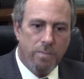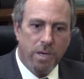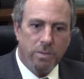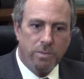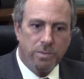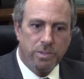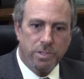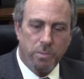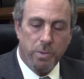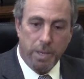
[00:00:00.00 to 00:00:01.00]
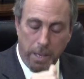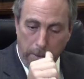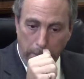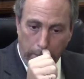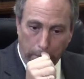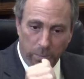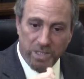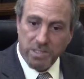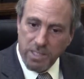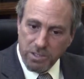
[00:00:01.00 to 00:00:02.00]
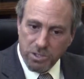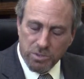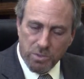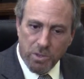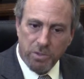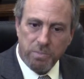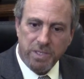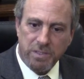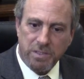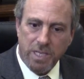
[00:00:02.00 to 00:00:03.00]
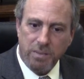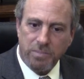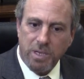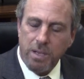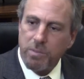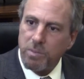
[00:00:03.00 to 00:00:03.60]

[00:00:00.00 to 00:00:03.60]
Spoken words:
about supporting residential growth, but at the same time,